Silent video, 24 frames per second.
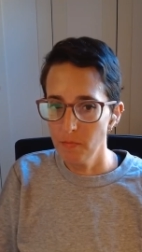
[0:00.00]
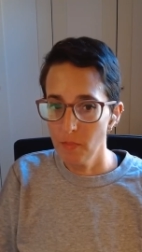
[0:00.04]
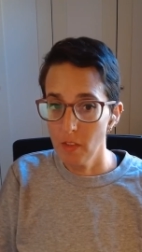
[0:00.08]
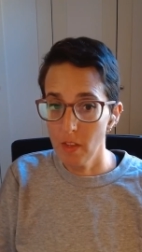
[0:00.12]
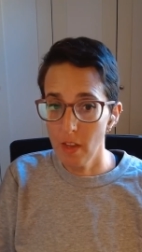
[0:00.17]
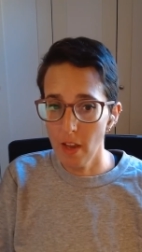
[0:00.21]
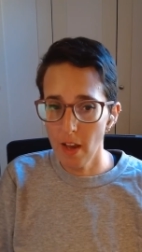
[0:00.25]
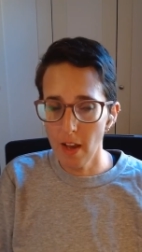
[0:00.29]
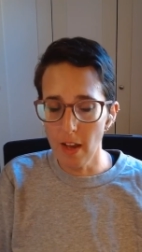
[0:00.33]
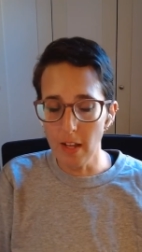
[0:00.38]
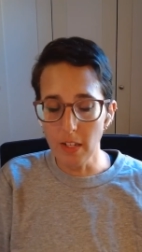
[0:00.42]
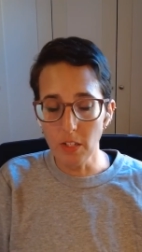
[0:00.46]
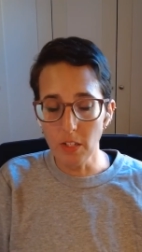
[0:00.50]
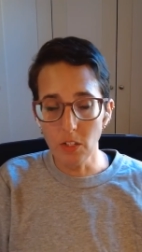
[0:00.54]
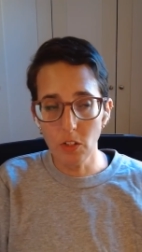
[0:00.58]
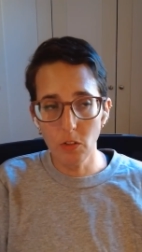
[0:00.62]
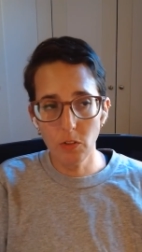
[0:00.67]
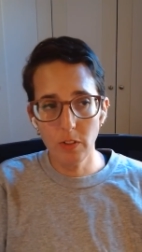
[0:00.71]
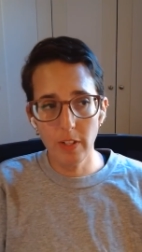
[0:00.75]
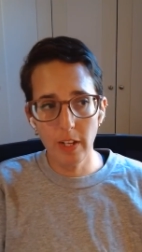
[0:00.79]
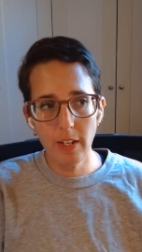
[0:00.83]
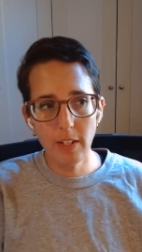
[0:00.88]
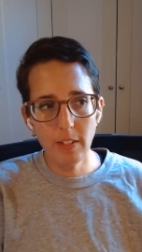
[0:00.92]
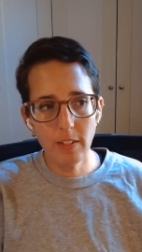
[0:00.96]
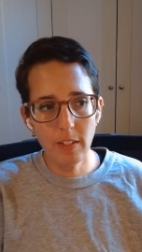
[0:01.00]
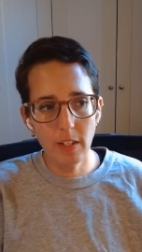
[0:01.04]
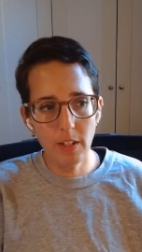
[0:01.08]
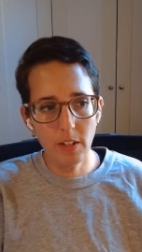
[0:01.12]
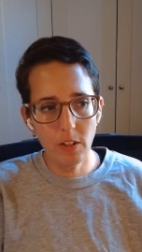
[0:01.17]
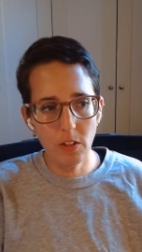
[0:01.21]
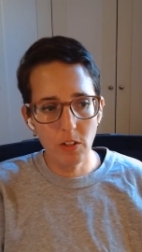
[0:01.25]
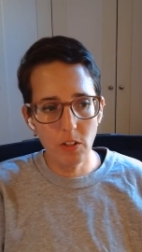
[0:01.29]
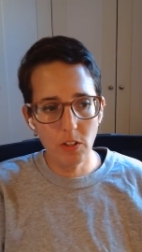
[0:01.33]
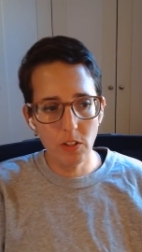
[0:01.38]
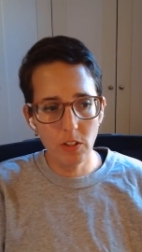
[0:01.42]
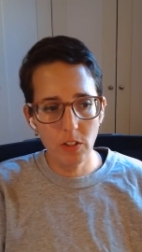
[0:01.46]
Yeah, so data
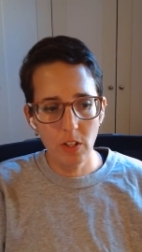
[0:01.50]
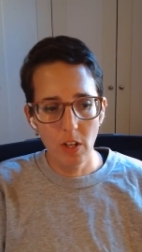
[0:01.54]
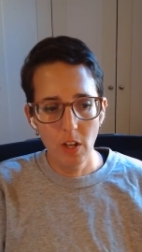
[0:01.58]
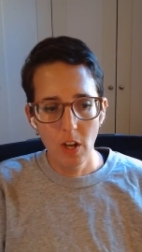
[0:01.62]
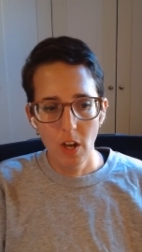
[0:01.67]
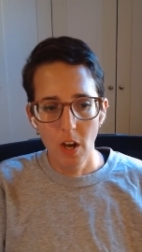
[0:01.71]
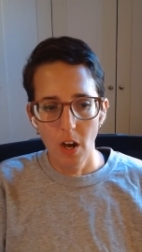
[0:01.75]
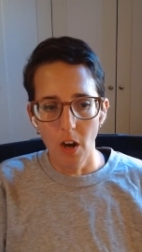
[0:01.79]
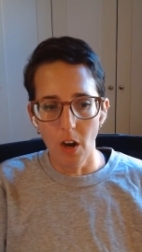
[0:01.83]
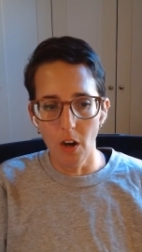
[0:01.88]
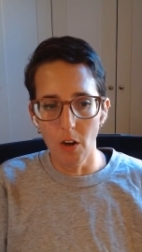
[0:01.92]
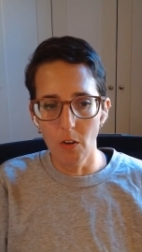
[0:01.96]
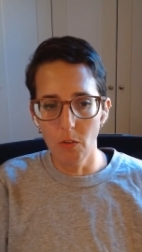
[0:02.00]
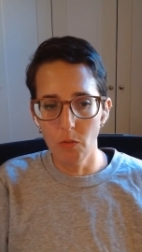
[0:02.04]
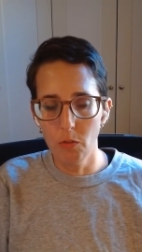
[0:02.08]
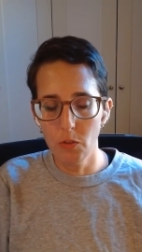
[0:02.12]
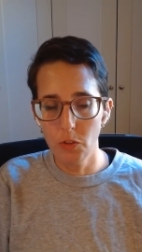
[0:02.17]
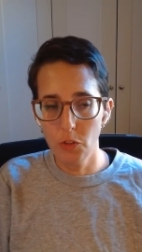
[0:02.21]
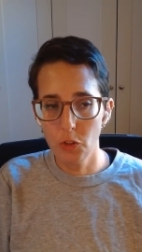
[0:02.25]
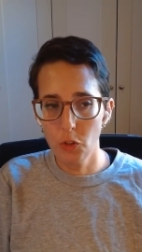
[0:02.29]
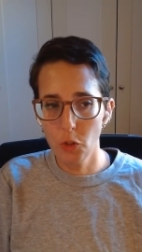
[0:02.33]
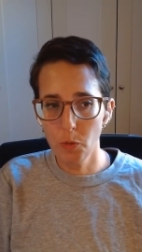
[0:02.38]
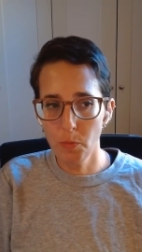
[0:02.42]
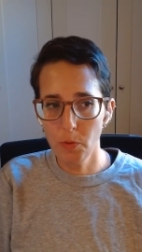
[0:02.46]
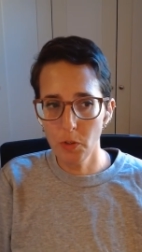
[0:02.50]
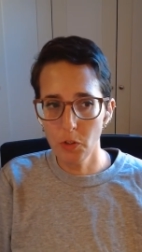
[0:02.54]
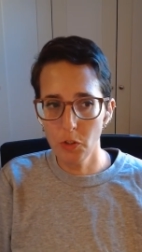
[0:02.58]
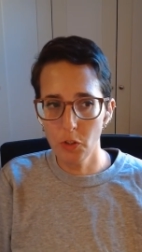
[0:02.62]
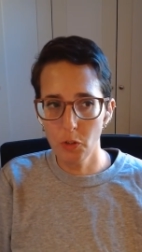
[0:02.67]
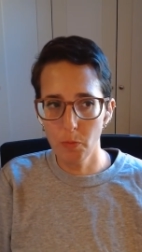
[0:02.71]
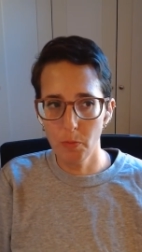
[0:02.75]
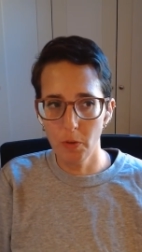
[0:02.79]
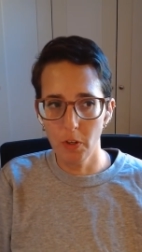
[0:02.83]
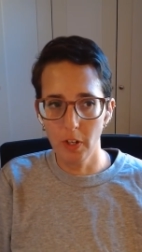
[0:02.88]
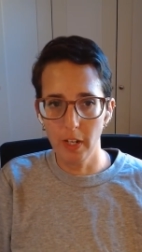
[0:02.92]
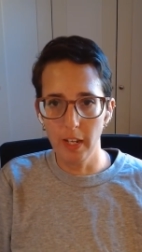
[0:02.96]
centers are super,
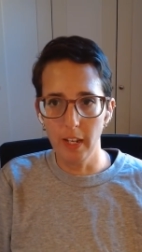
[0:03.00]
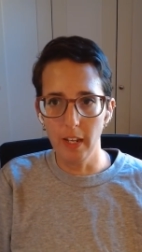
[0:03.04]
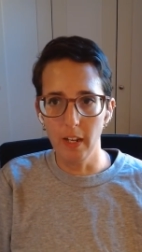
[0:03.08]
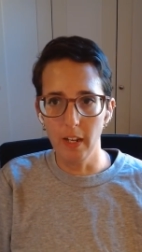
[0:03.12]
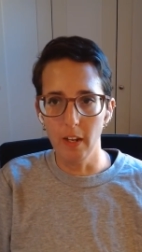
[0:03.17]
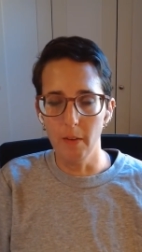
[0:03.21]
super key.